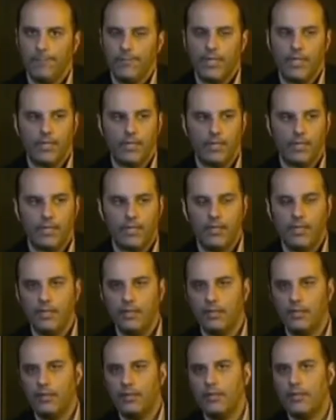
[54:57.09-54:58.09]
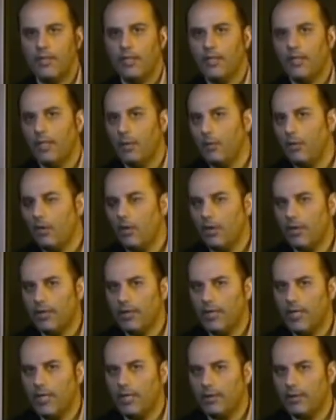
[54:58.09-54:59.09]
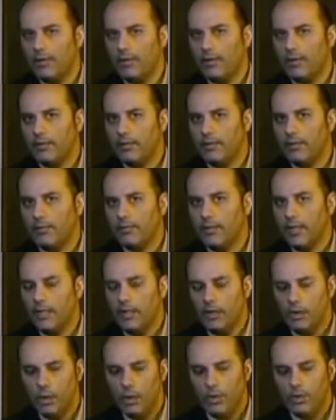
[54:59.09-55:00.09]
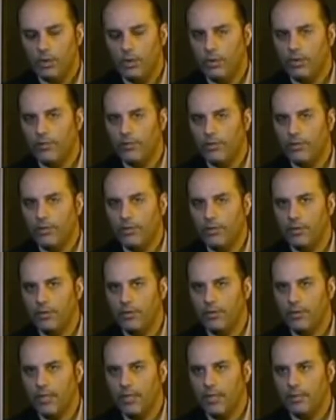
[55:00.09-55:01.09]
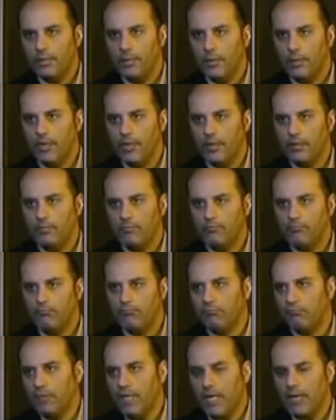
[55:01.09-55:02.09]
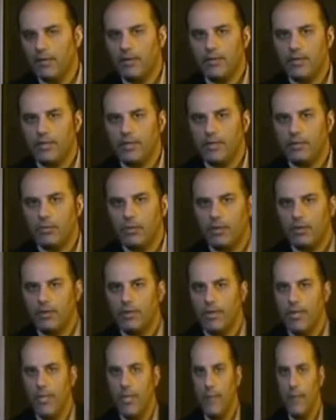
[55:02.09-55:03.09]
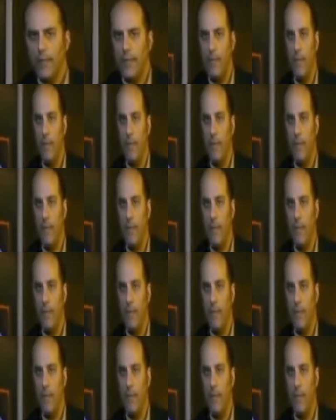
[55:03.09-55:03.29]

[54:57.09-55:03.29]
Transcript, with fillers: than the contingents that were on Atlantis. No one knows for sure, but we can gather that this was the case.